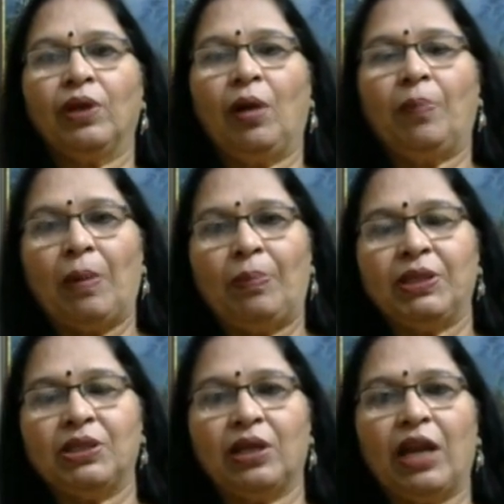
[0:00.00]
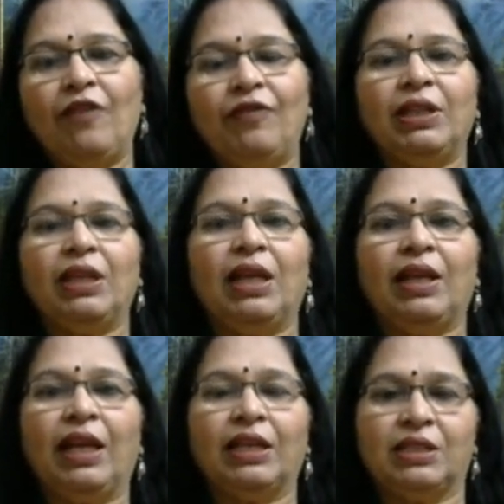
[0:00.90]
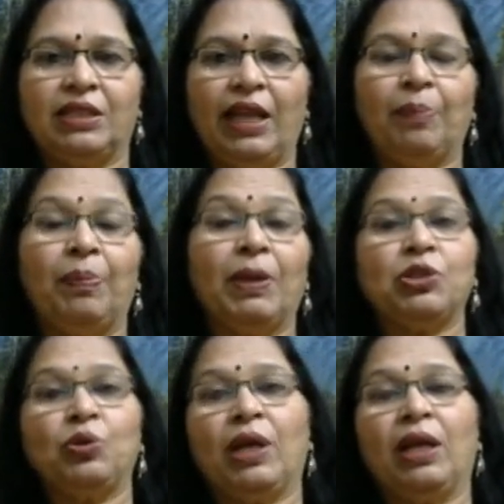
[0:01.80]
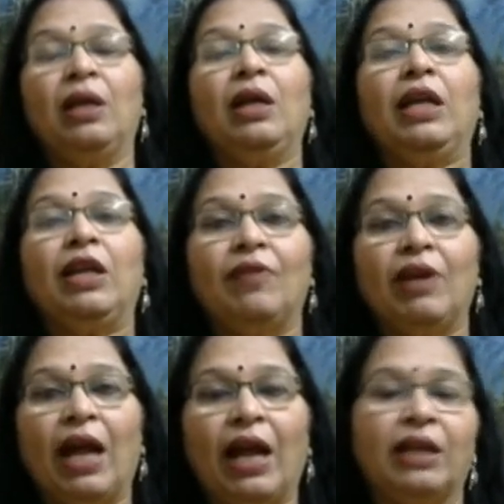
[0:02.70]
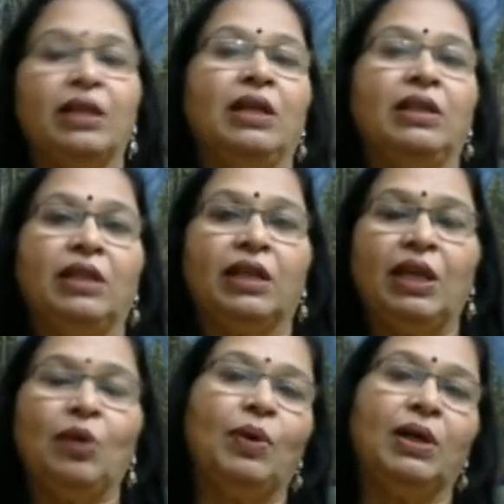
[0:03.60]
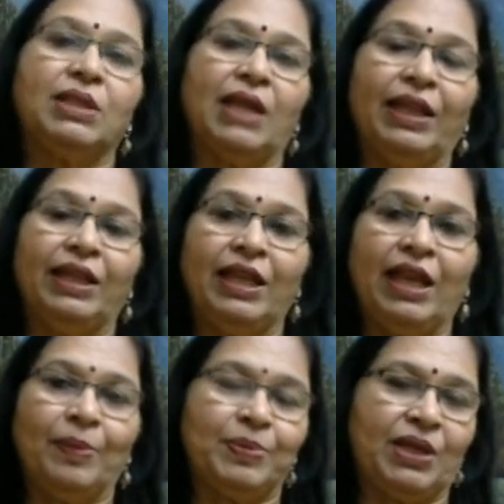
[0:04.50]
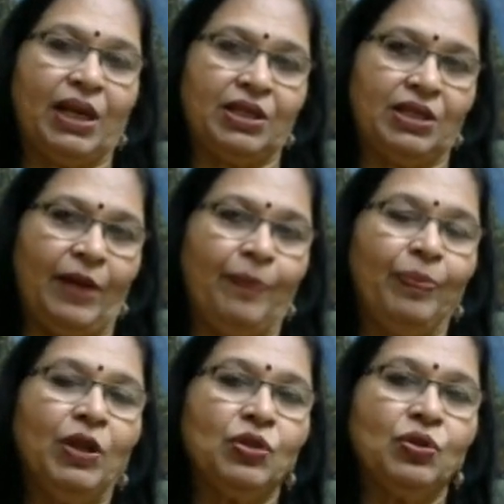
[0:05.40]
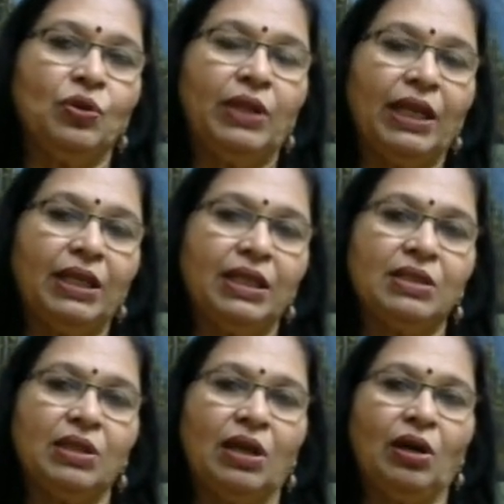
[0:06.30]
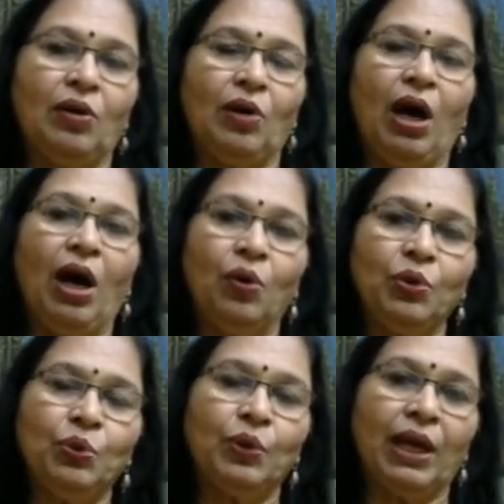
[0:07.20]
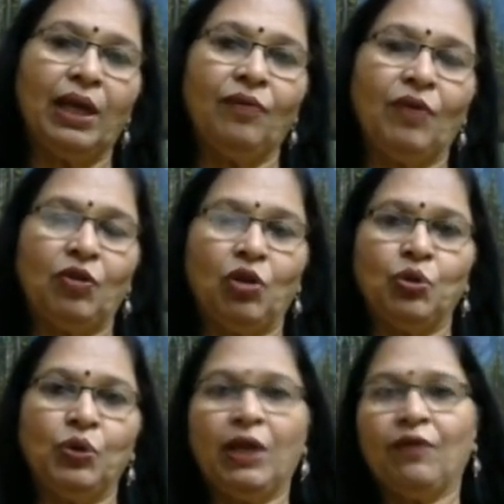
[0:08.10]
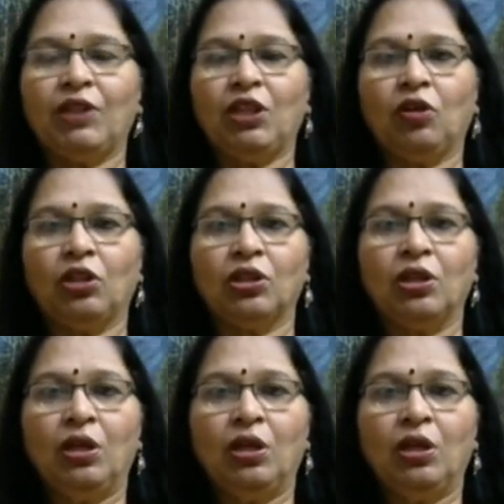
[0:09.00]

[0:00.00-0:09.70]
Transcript: publisher, everything it gets there. Plus you can even add the keywords and the abstract there. So that is how you can, when you're doing everything on the